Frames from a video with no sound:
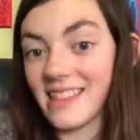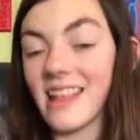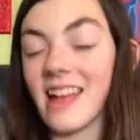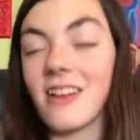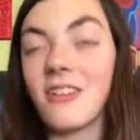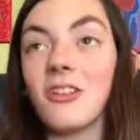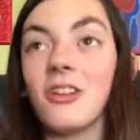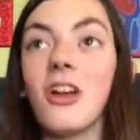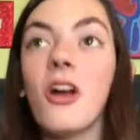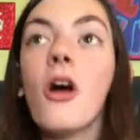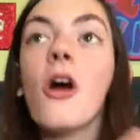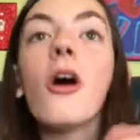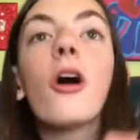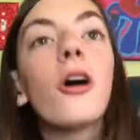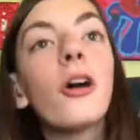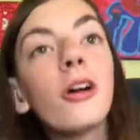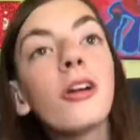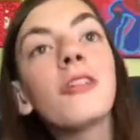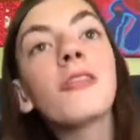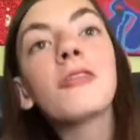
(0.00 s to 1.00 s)
that could
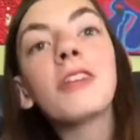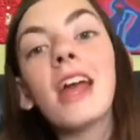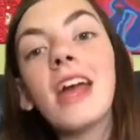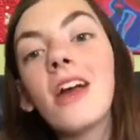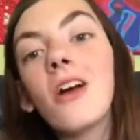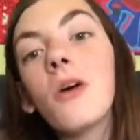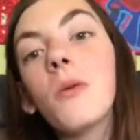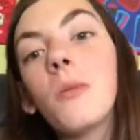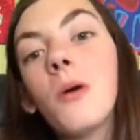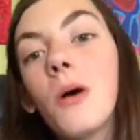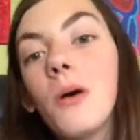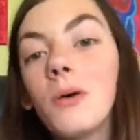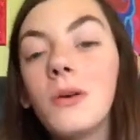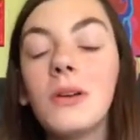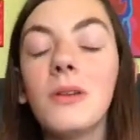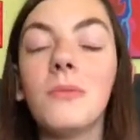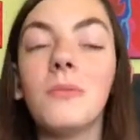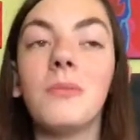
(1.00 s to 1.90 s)
hurt your tailbone,